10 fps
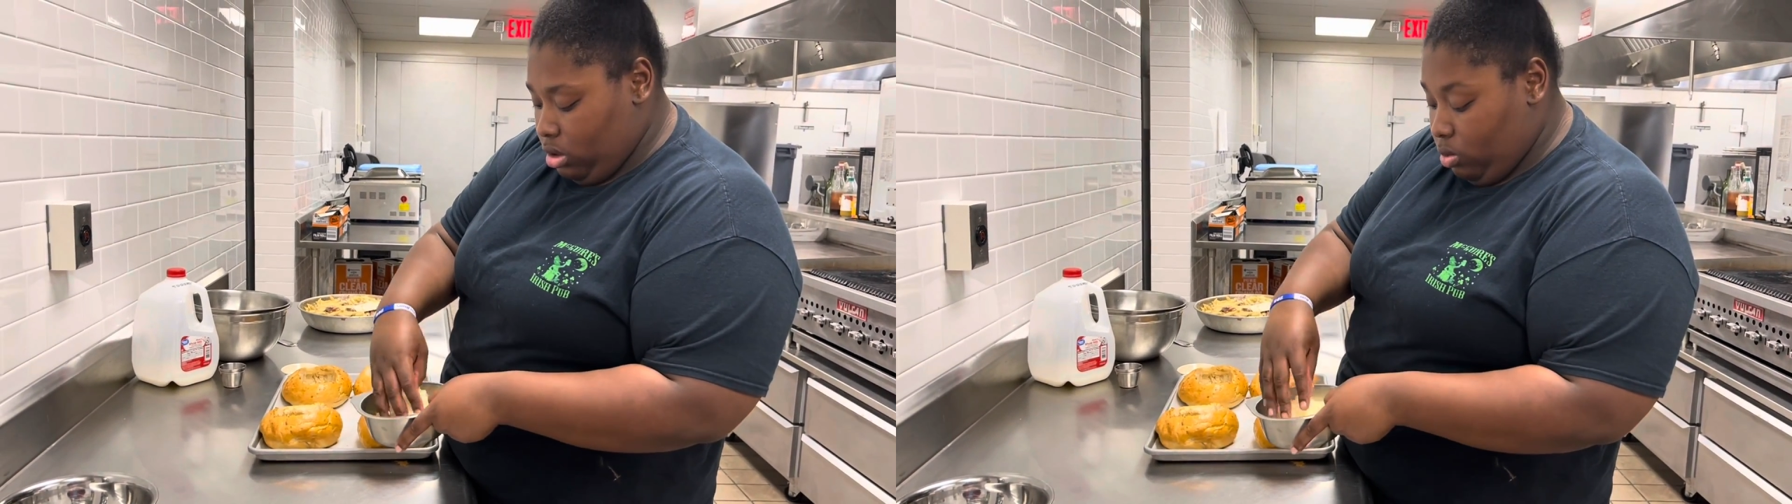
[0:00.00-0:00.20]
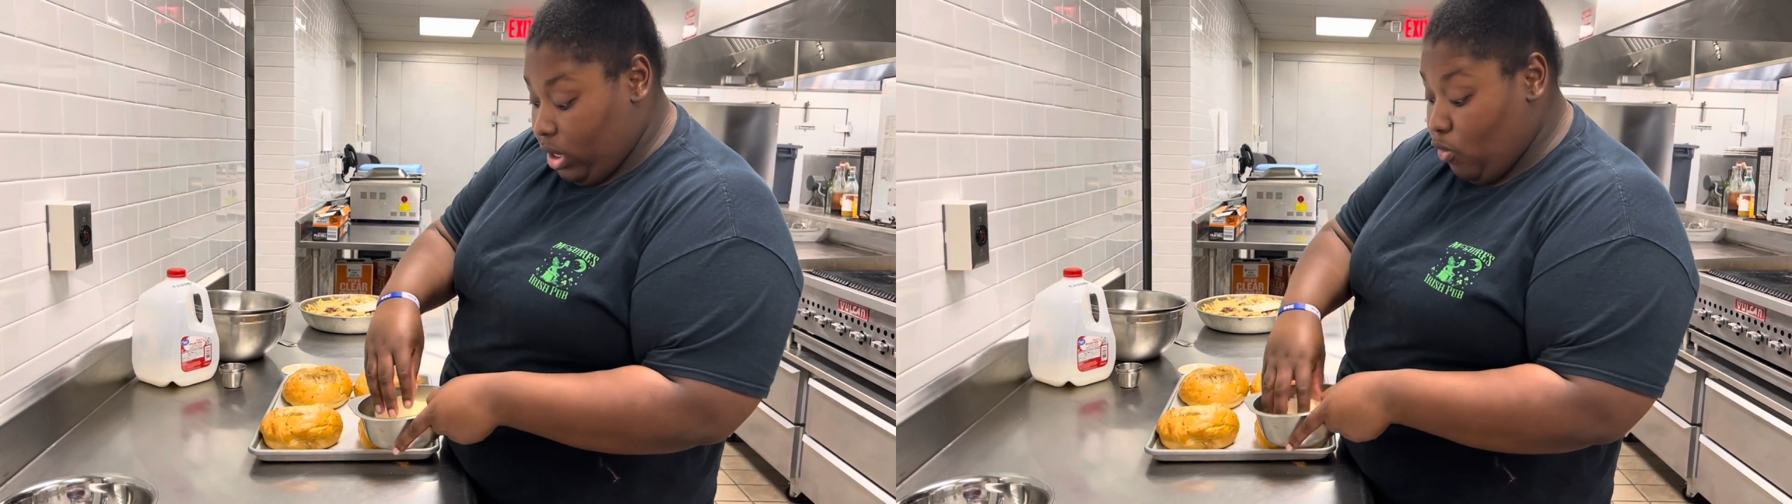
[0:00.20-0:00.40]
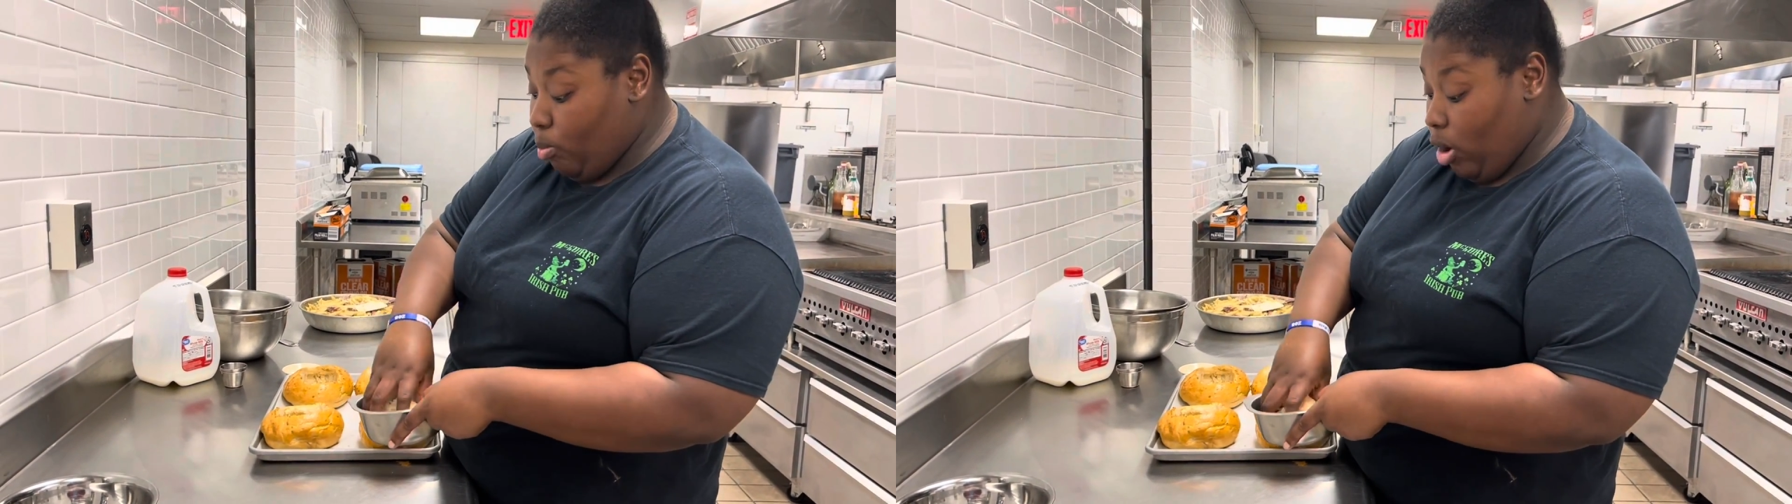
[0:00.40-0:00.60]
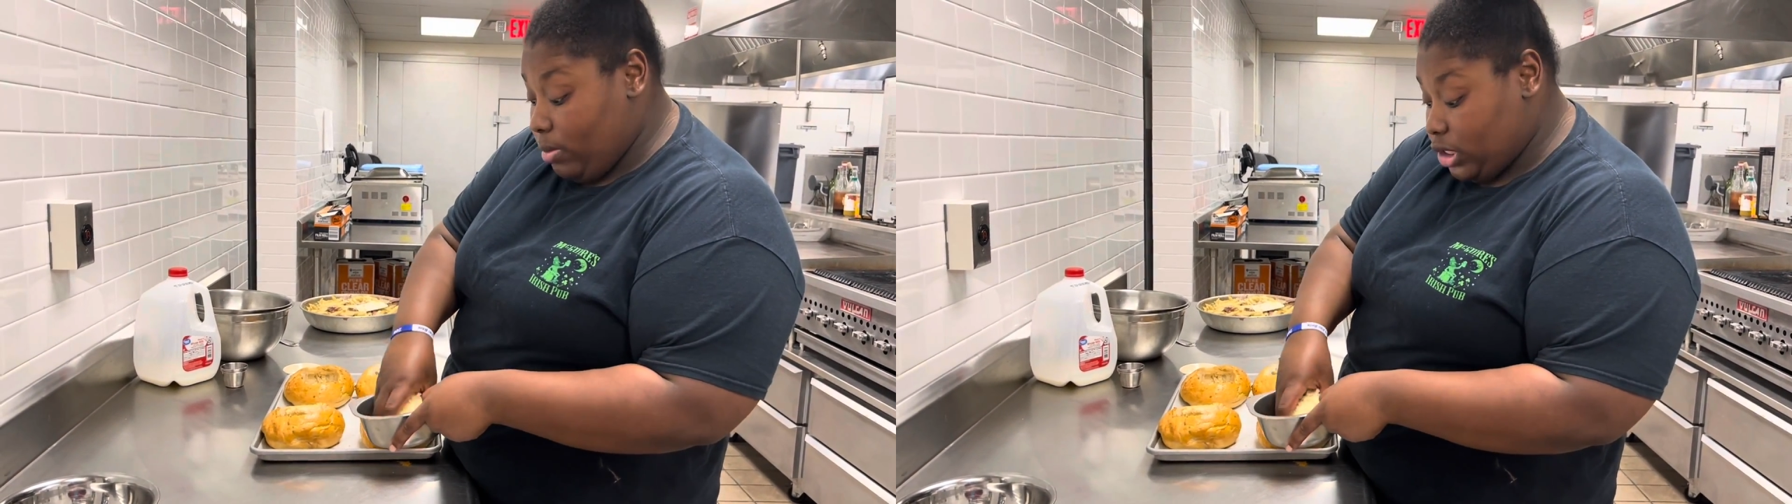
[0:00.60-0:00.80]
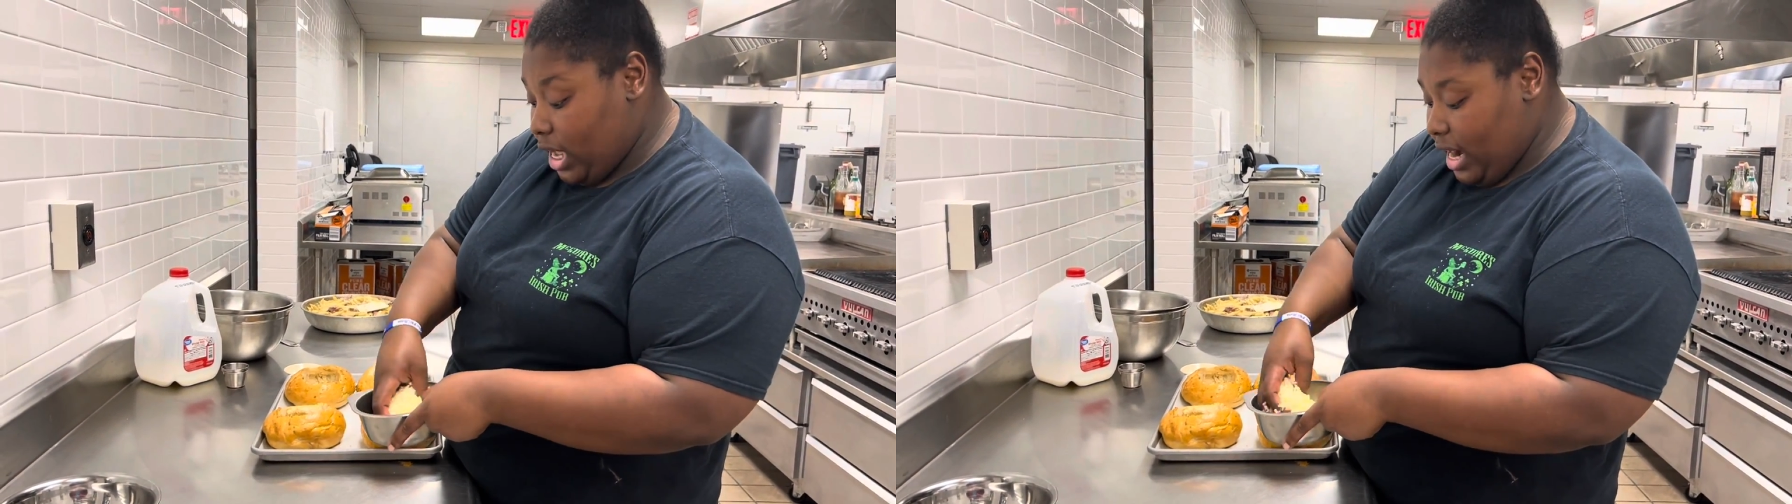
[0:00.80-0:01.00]
Whatever
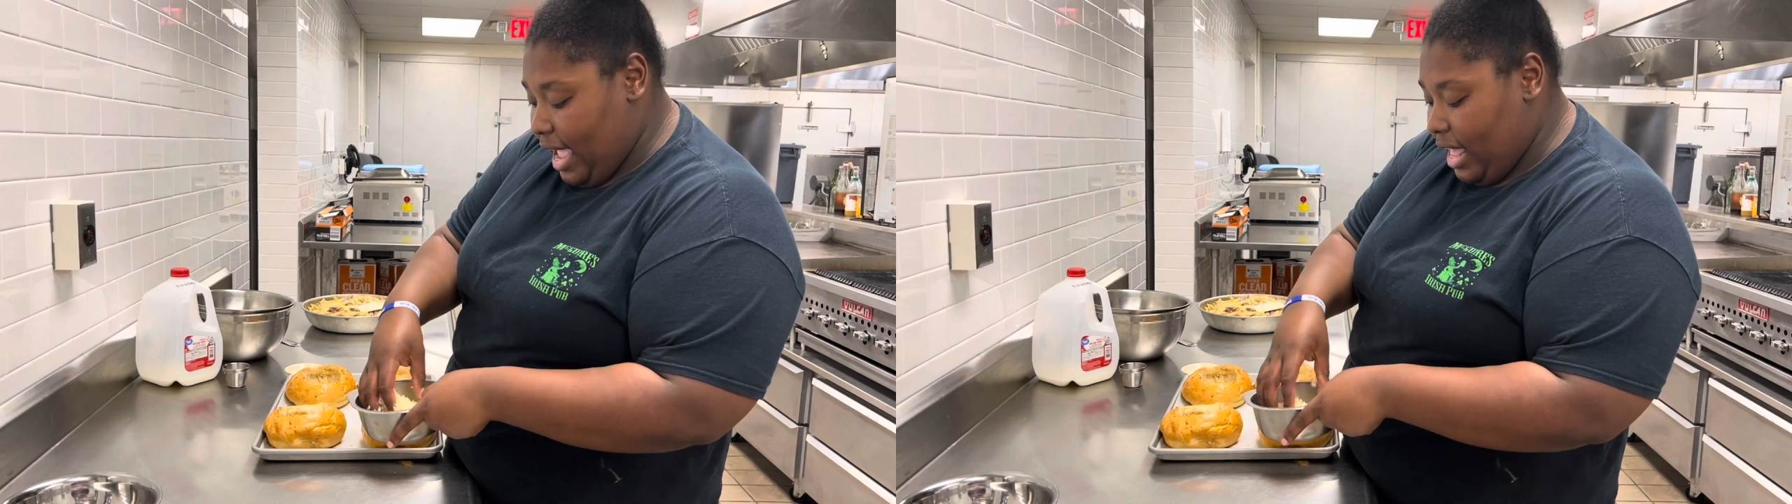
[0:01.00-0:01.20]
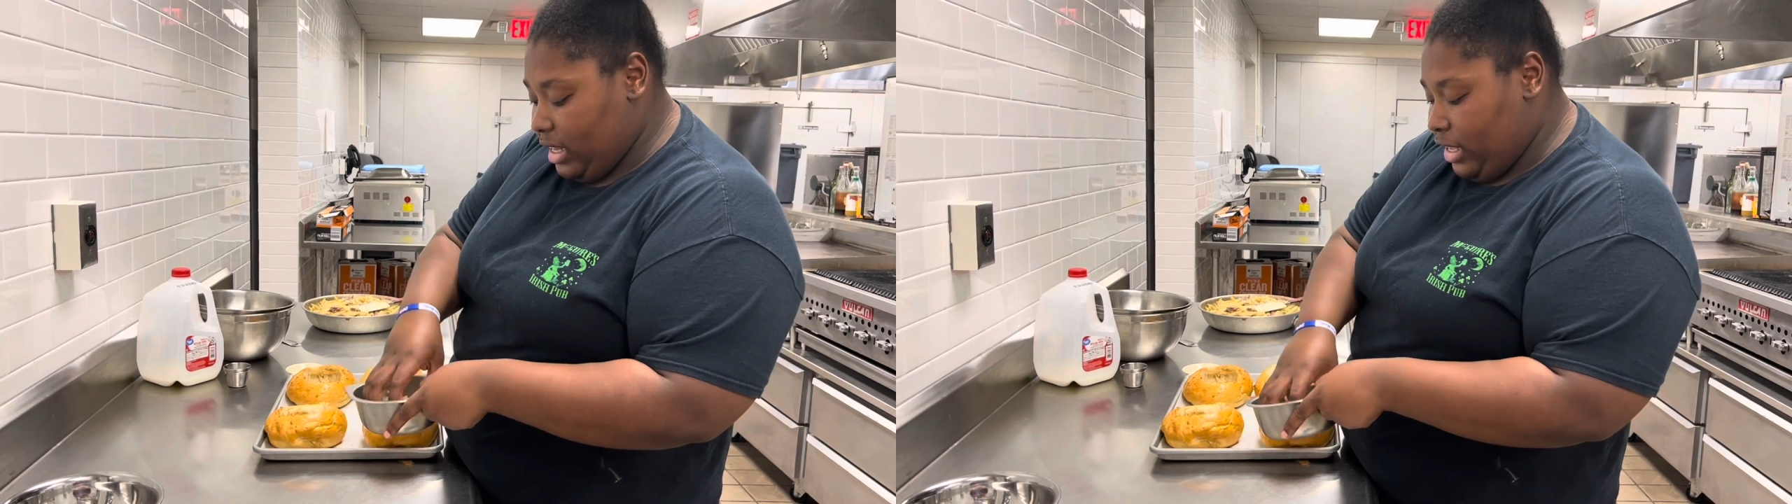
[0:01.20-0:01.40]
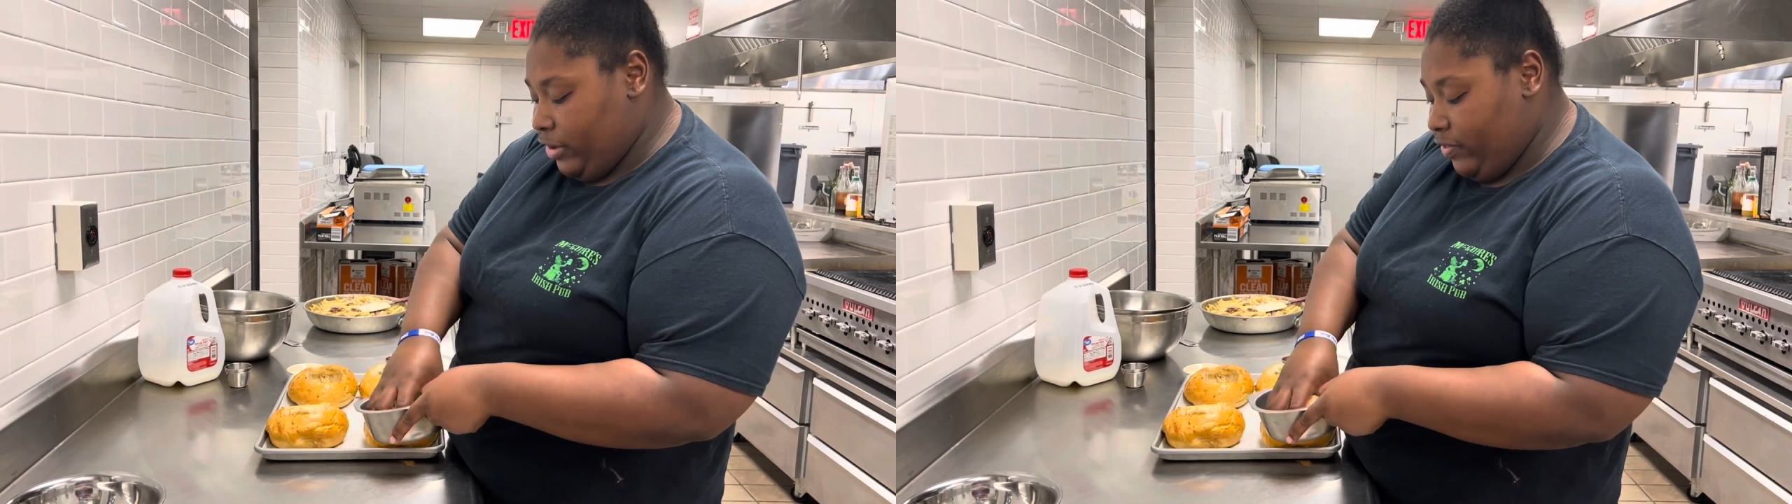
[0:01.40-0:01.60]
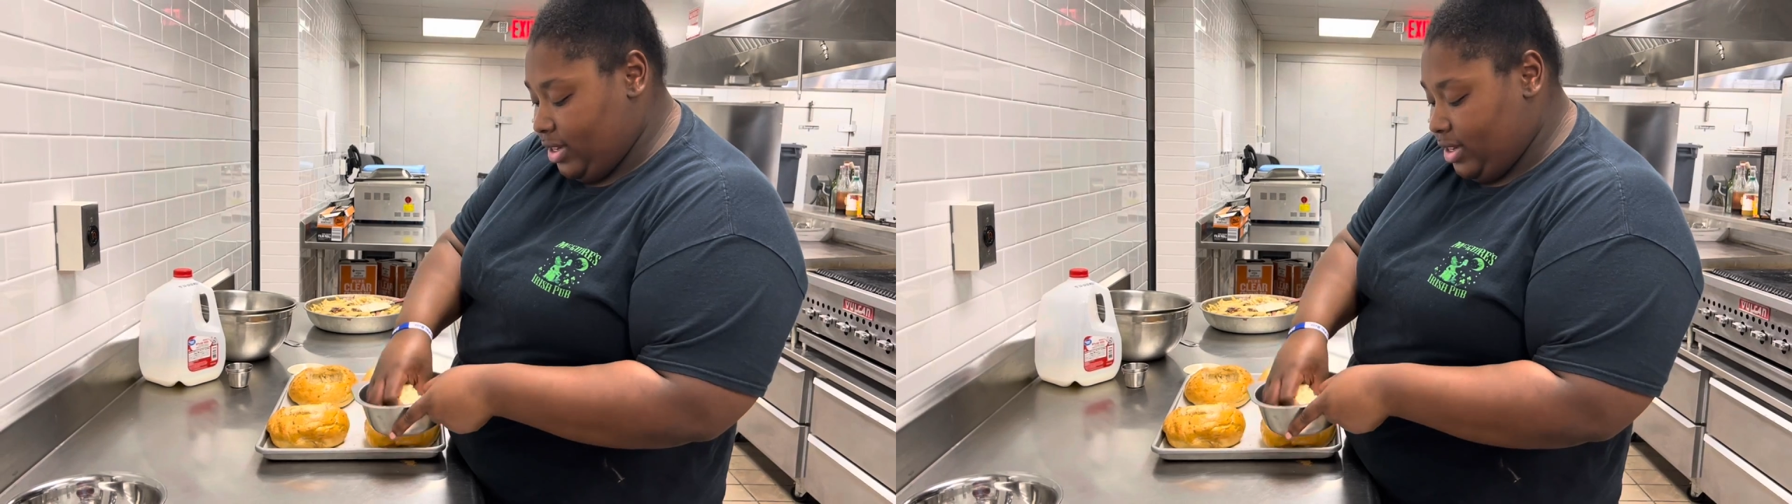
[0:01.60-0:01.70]
Parmesan I had left.